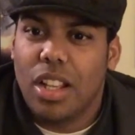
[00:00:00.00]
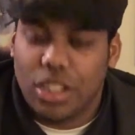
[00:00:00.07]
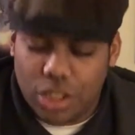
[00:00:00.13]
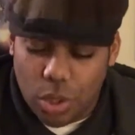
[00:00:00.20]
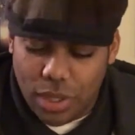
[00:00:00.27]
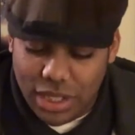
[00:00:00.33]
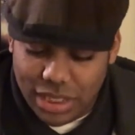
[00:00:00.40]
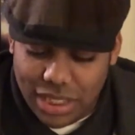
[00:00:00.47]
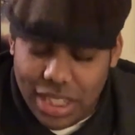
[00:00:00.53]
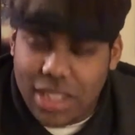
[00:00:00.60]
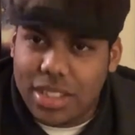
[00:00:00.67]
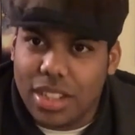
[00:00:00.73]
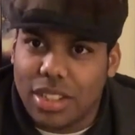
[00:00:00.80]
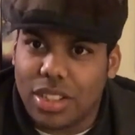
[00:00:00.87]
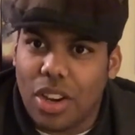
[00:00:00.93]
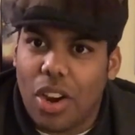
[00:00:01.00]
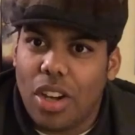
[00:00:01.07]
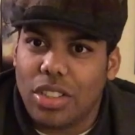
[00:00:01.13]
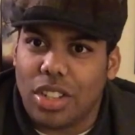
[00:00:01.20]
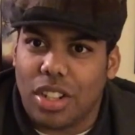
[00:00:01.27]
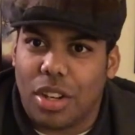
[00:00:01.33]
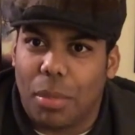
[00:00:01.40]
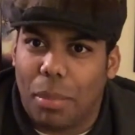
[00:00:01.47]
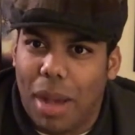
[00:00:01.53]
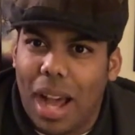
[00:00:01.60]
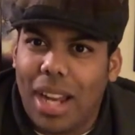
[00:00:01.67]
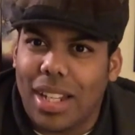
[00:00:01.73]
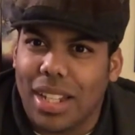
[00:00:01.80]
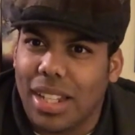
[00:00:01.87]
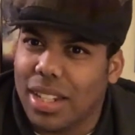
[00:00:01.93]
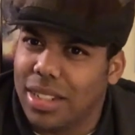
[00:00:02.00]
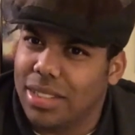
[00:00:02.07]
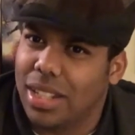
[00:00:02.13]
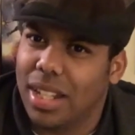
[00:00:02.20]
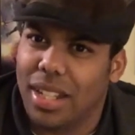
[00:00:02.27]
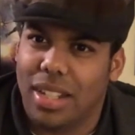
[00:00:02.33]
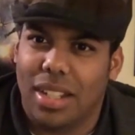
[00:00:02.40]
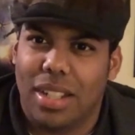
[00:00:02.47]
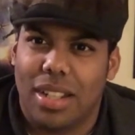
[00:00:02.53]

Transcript: So he sees the scars on her body and he's like,